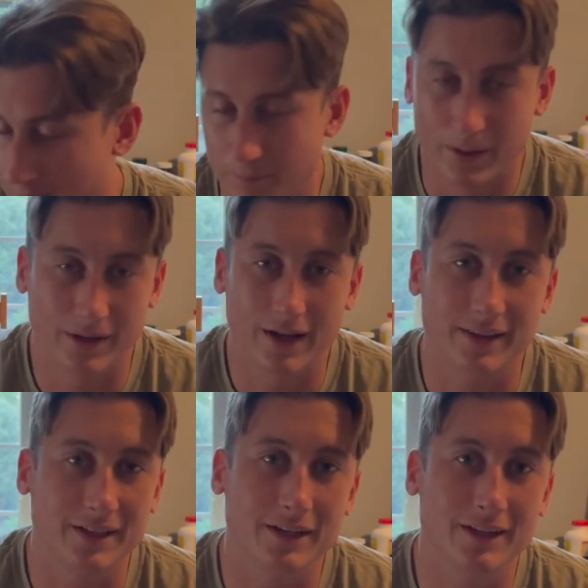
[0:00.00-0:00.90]
But
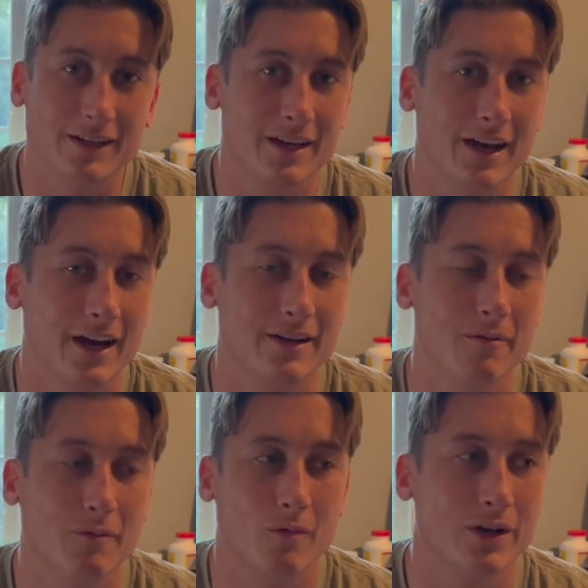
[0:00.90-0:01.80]
at the end of the day, I
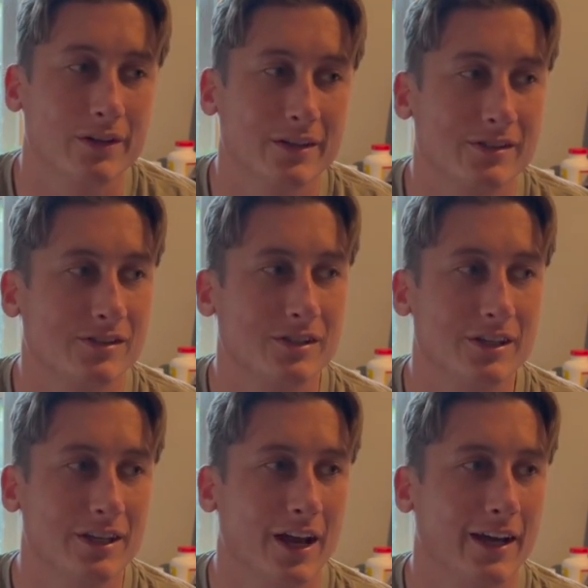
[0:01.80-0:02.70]
didn't really
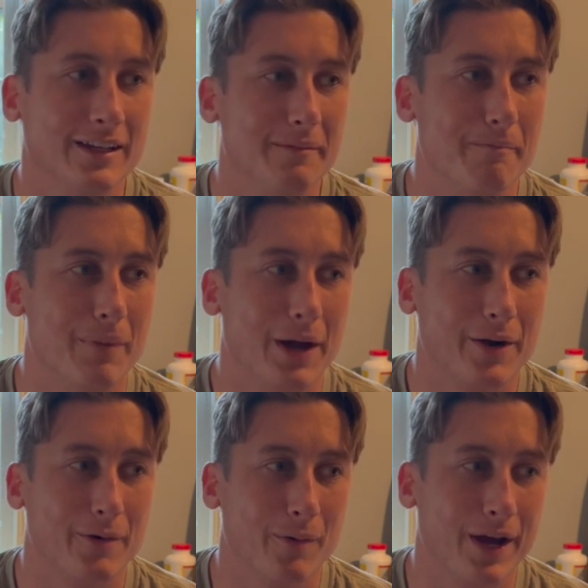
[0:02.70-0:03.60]
see any
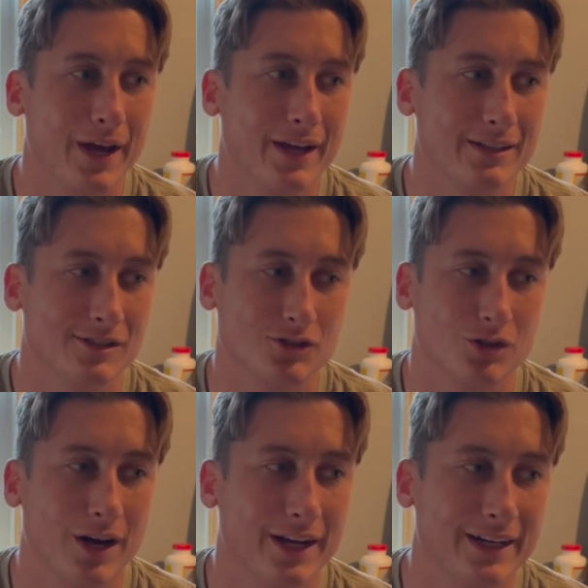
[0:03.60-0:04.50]
better way to
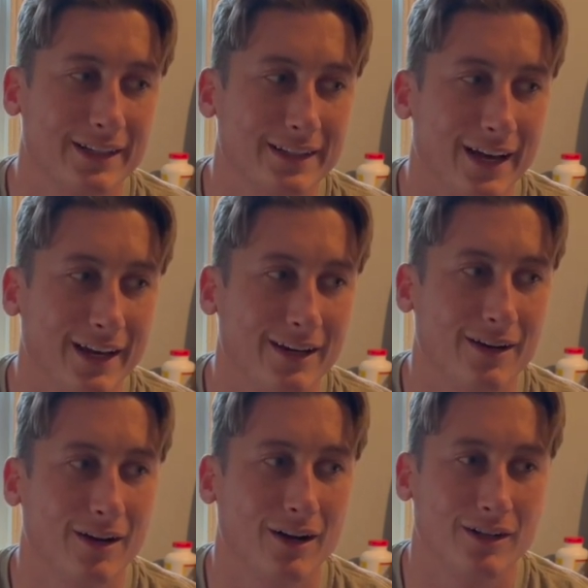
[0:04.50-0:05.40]
try and get
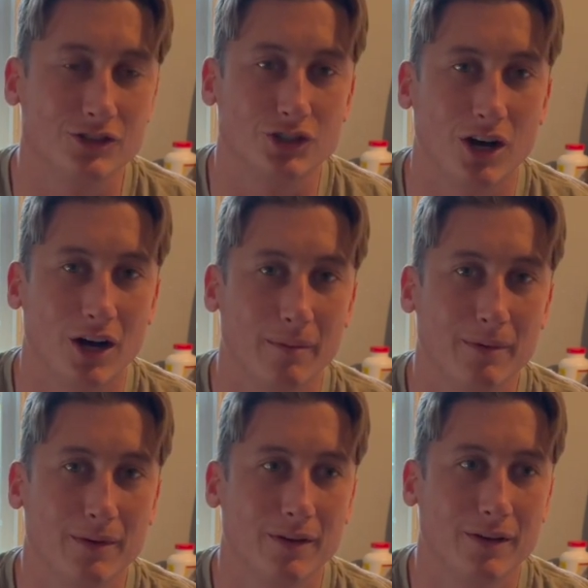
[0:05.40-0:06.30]
a job
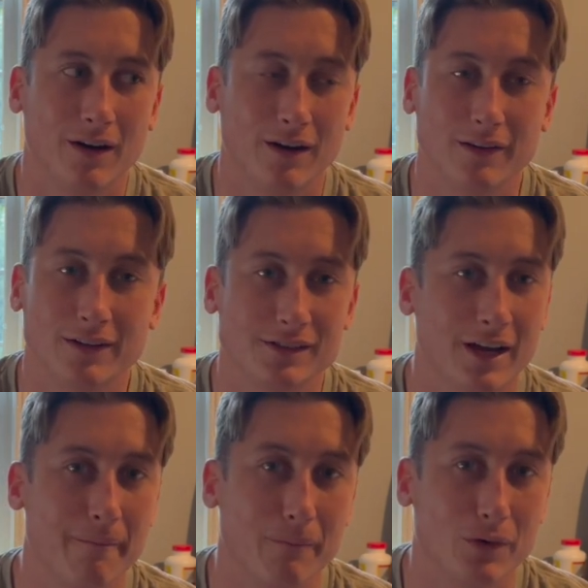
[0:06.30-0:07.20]
unless
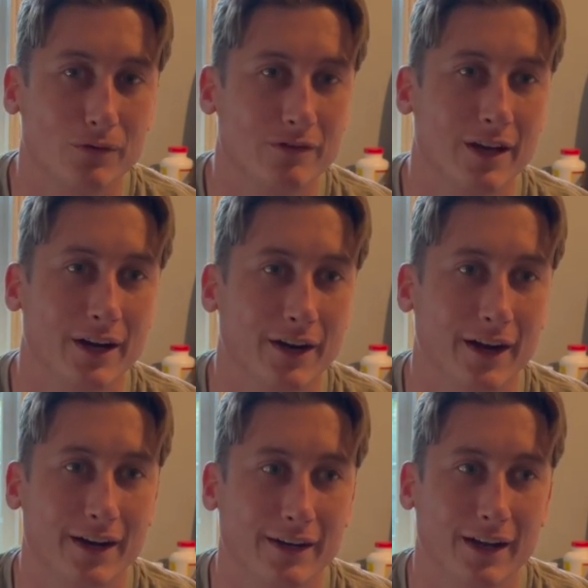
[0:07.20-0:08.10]
I moved there
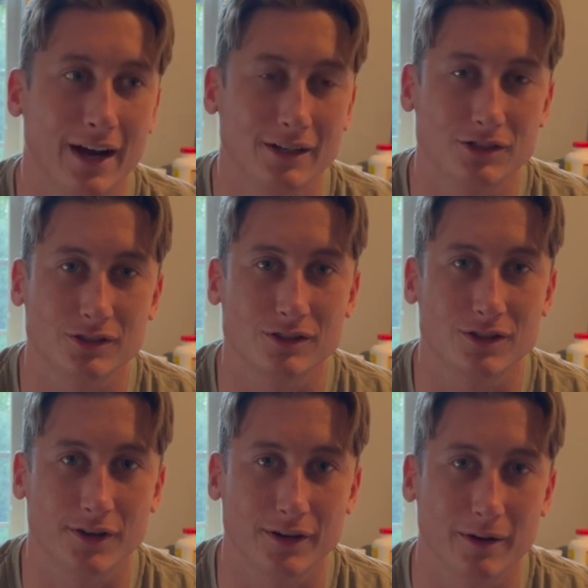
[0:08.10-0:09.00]
and actually
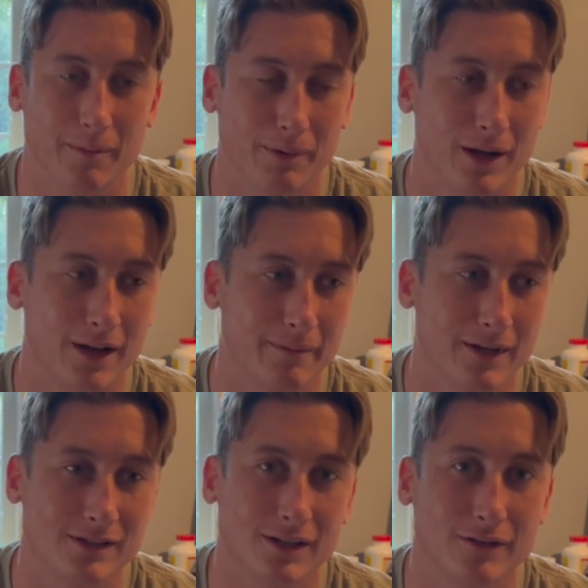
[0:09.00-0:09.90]
started applying
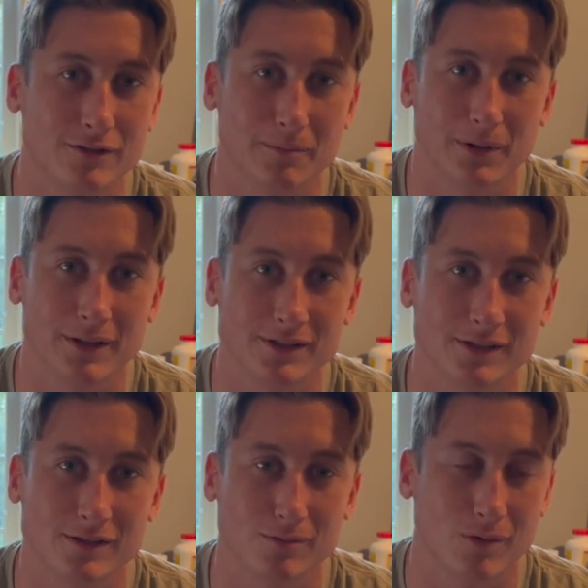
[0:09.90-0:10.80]
myself to
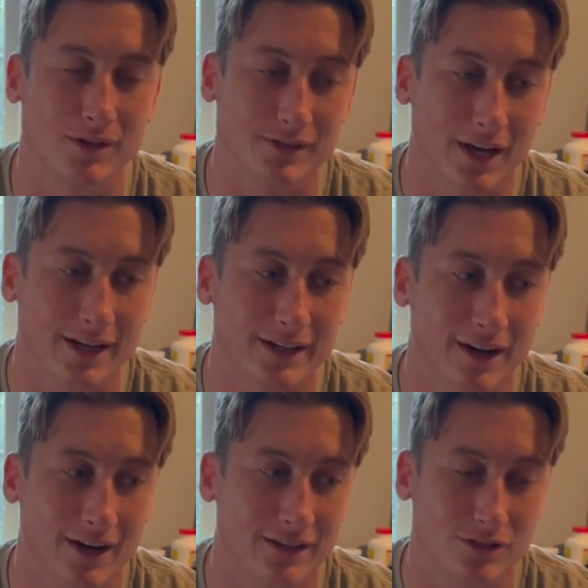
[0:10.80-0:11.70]
places once I
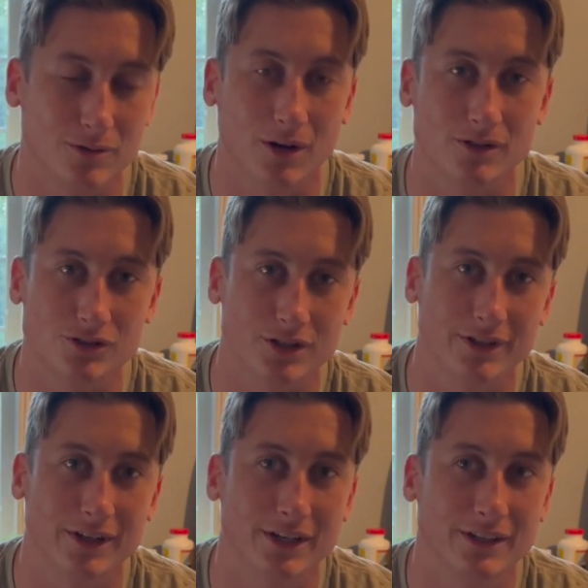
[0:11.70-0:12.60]
got to
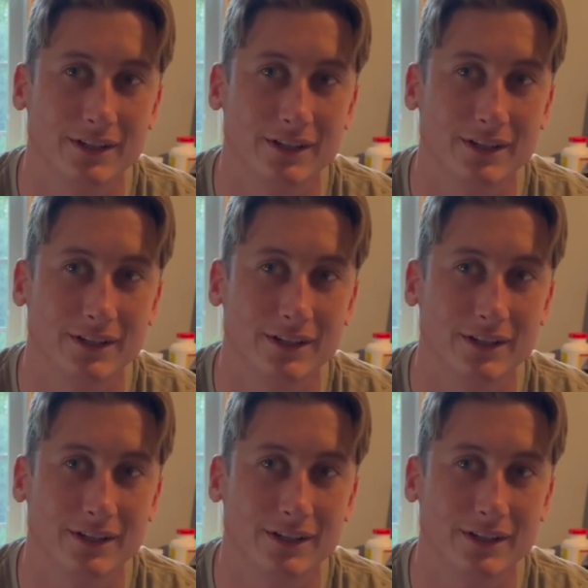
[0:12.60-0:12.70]
Australia.